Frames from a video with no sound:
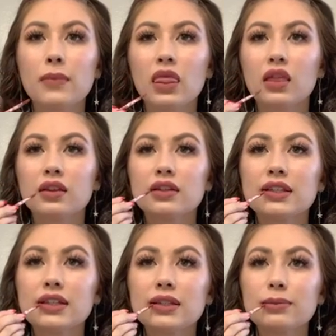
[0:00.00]
That's
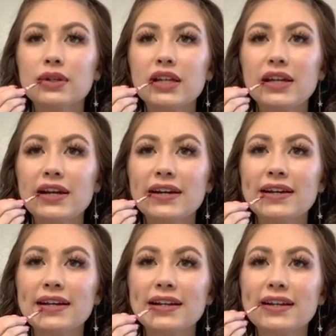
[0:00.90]
pretty good. I
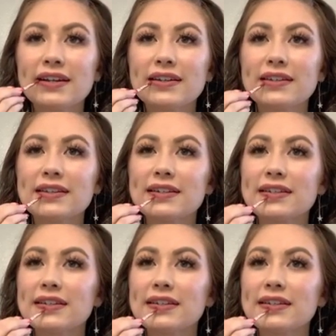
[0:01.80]
don't think there's